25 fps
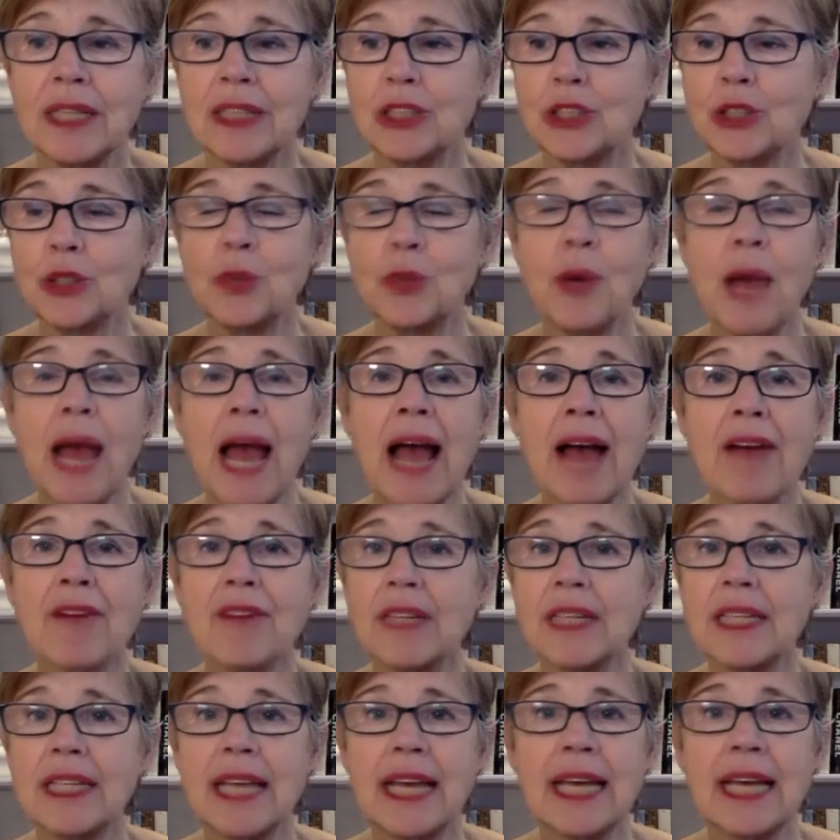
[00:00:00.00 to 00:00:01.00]
to have
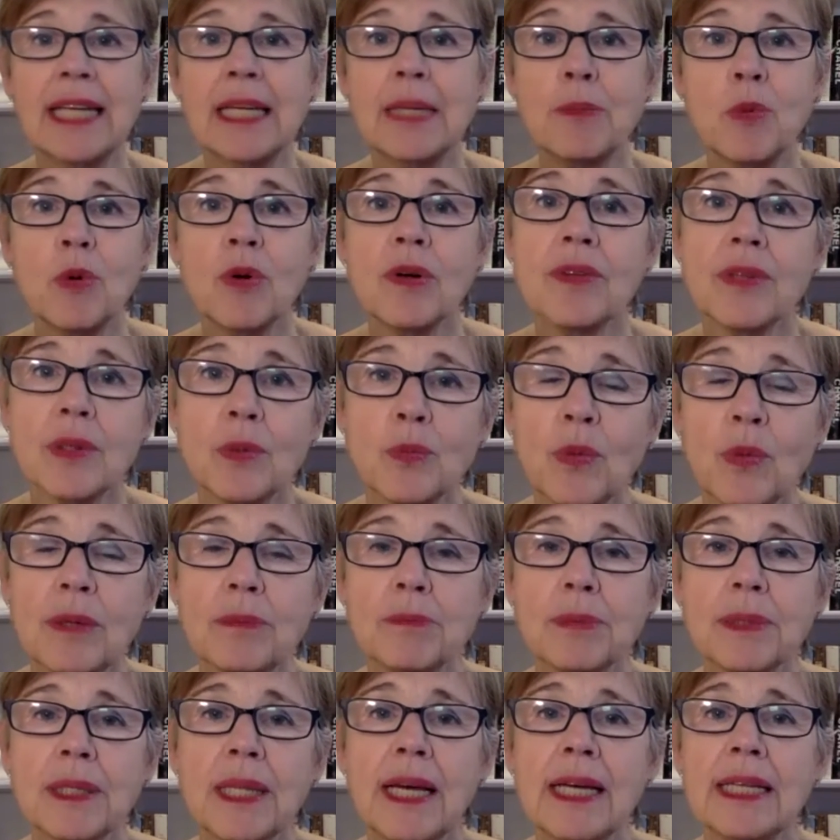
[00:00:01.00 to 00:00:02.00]
in any more than
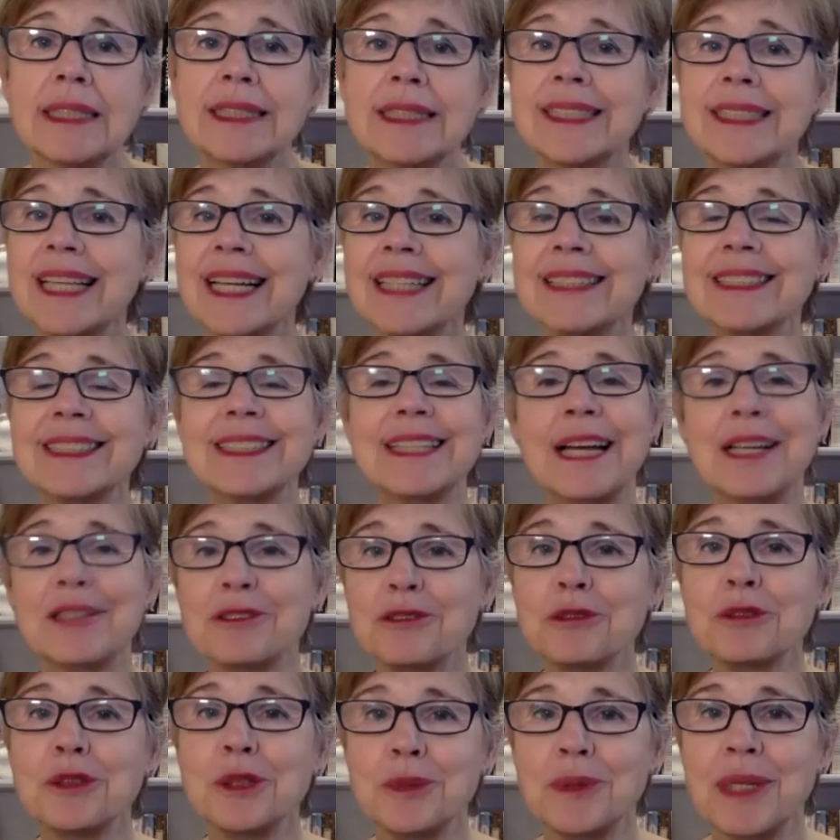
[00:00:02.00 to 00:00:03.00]
one place. That's not
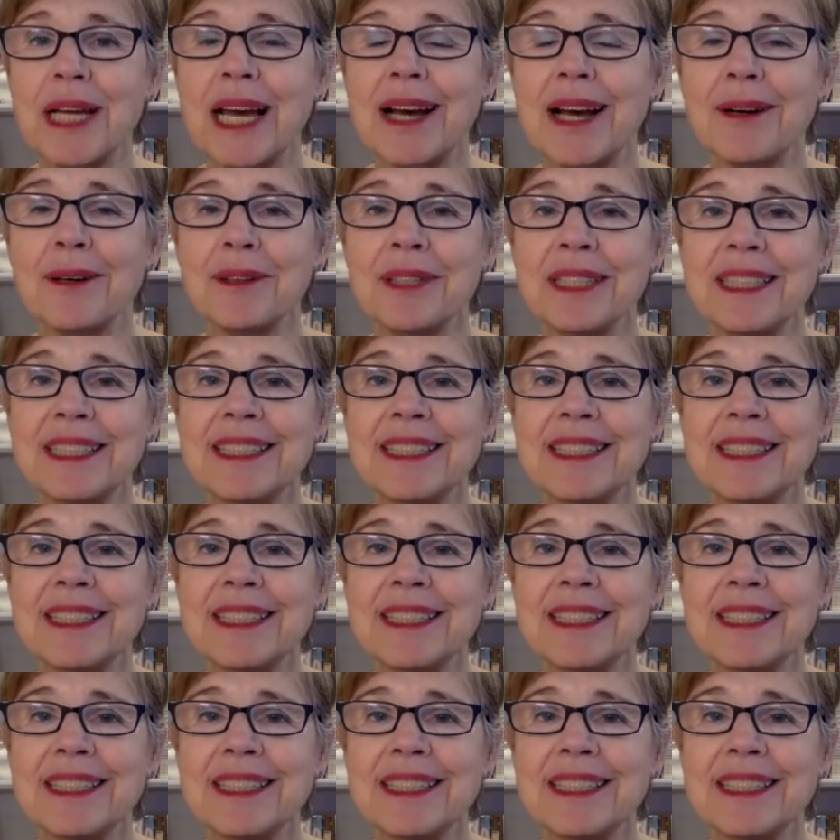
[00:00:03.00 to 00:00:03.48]
true now.